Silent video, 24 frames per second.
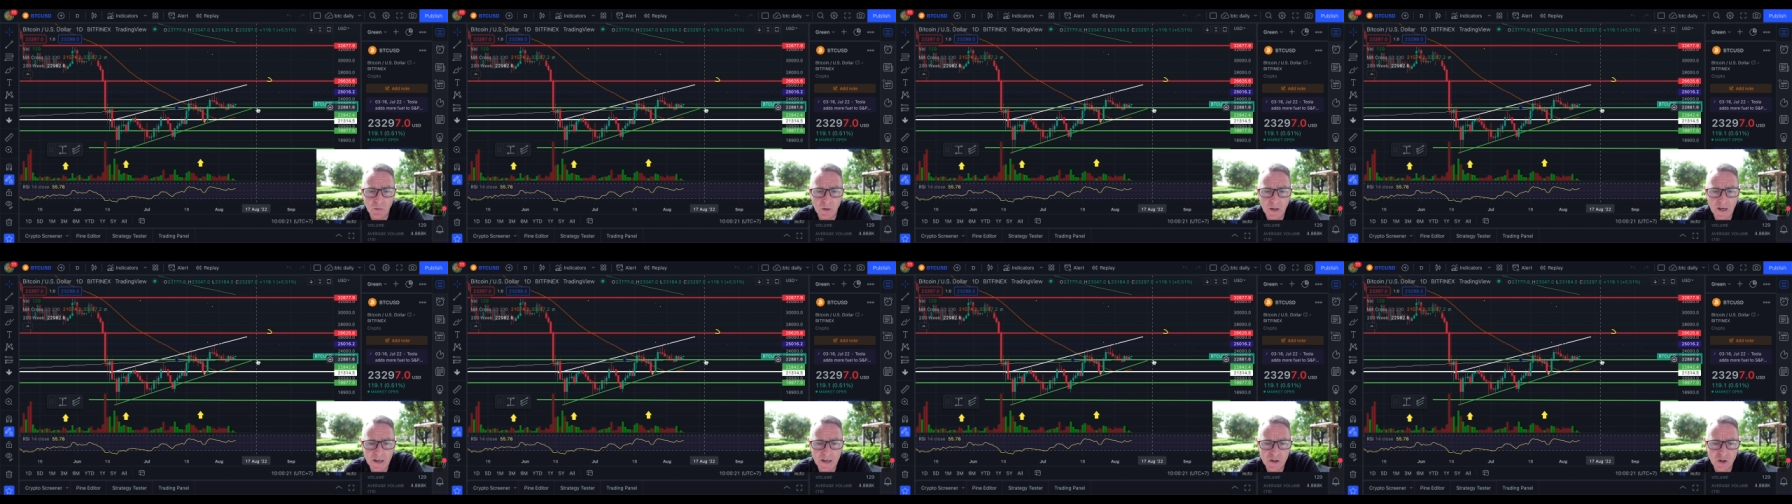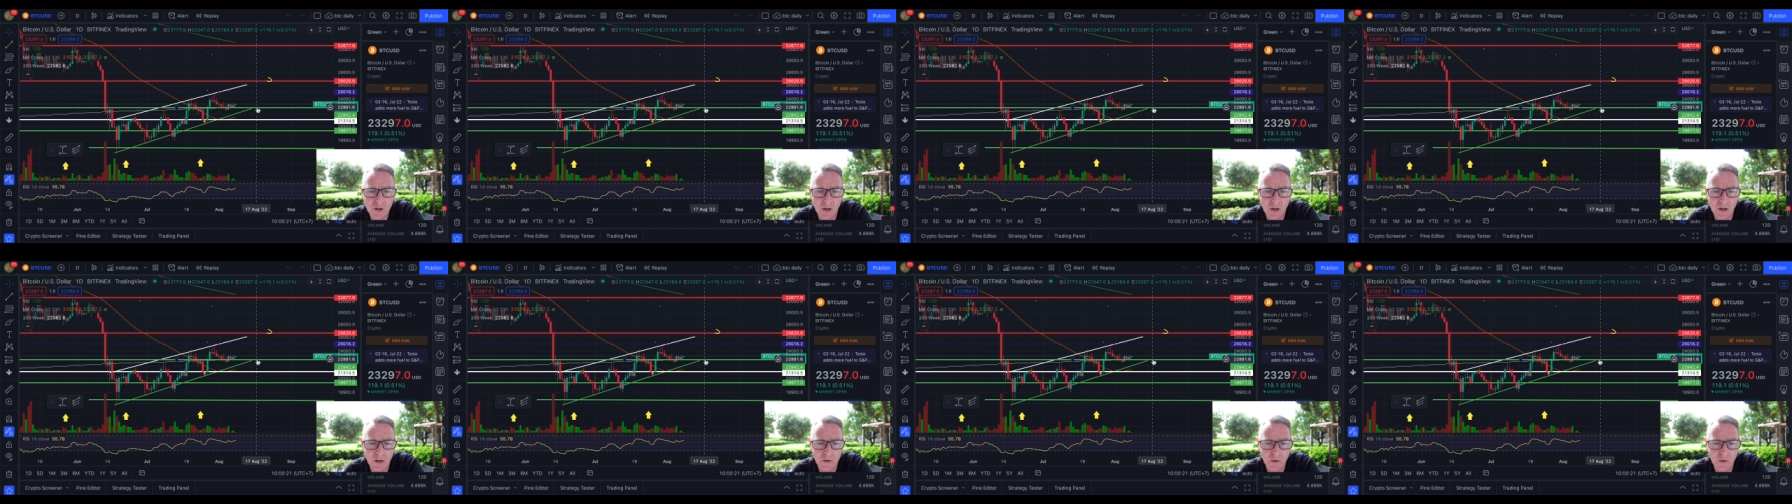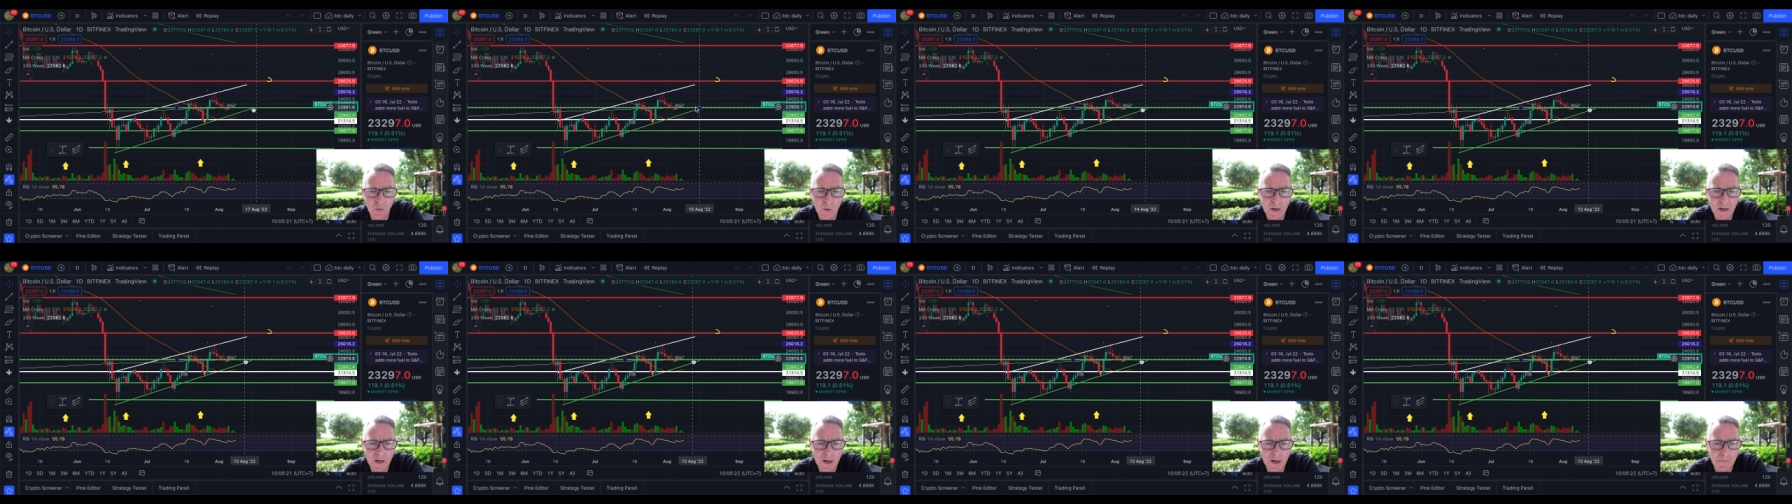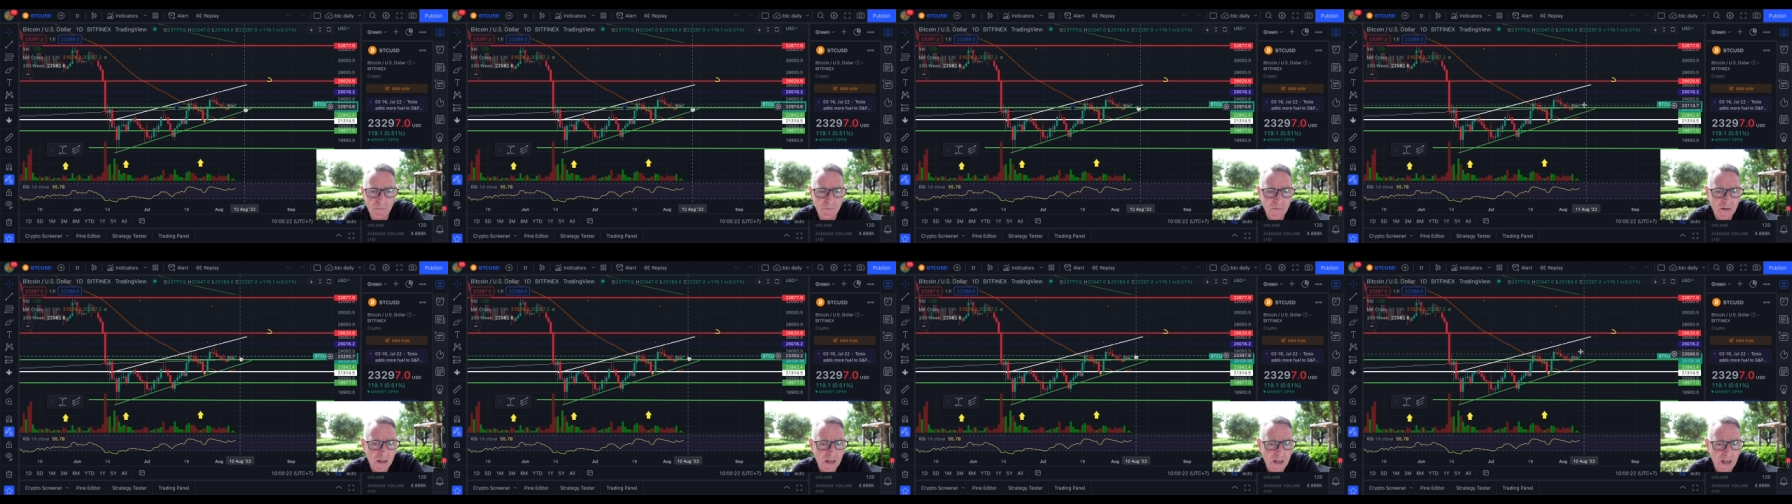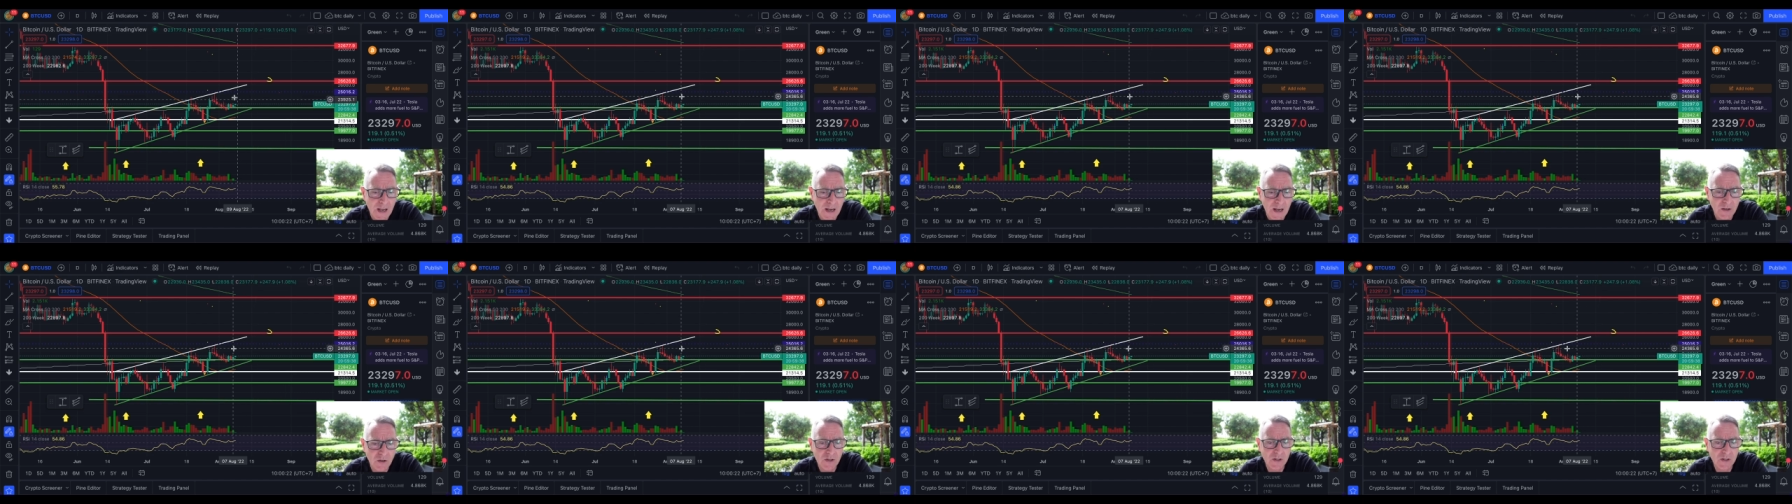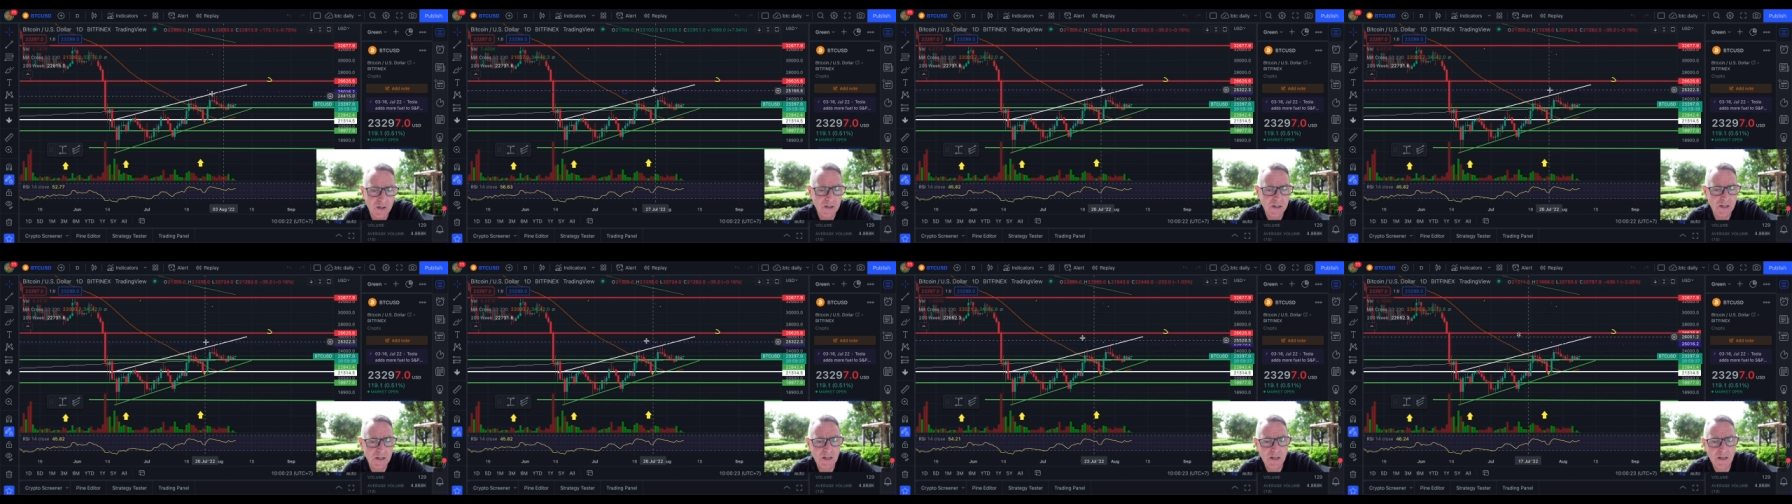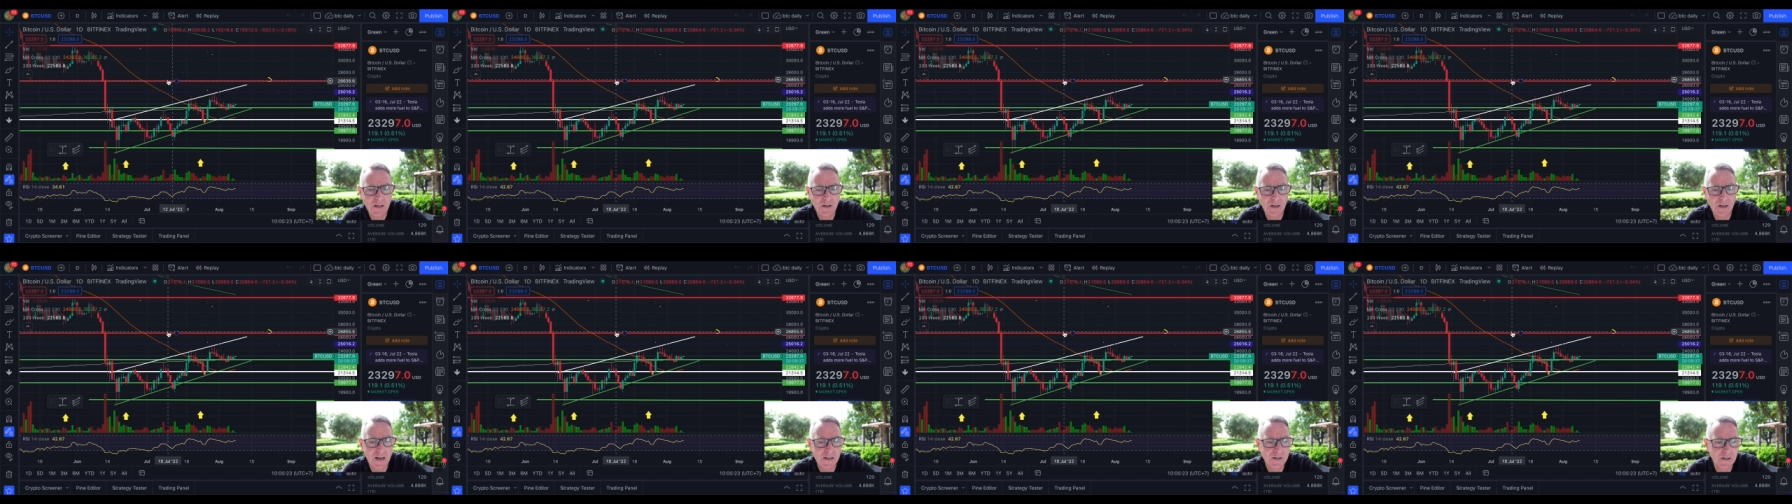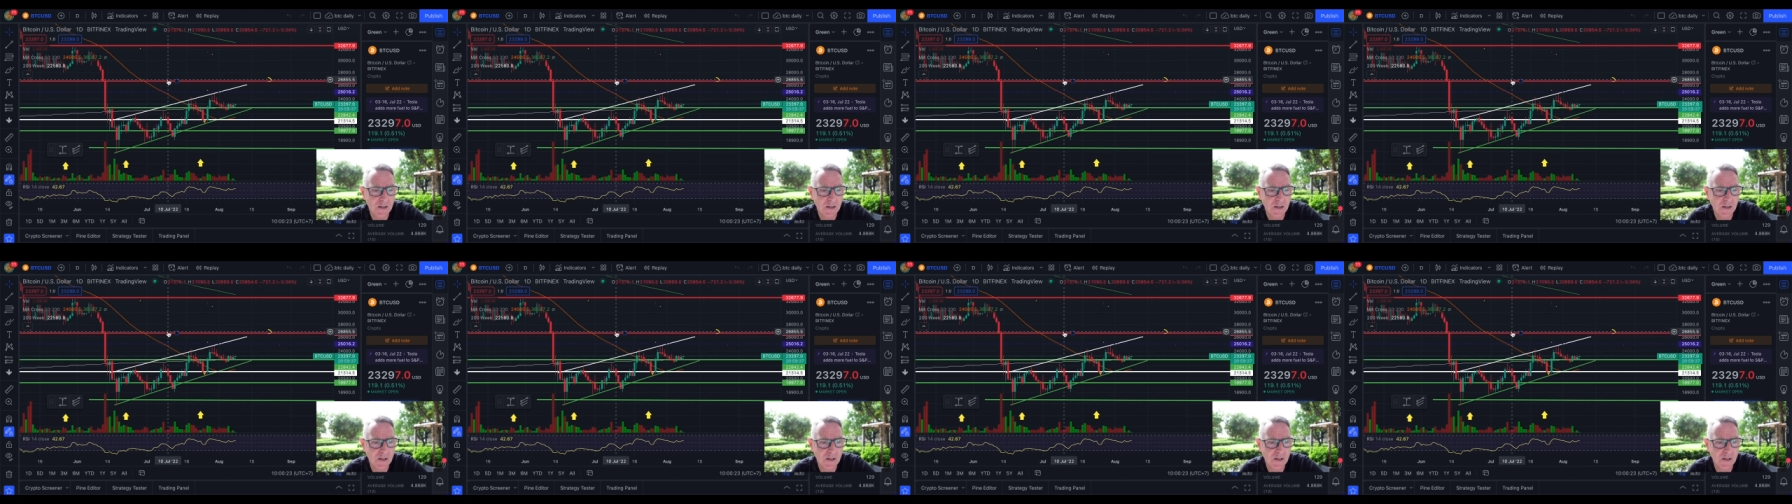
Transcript: We're actually on the way up. And you can see here, as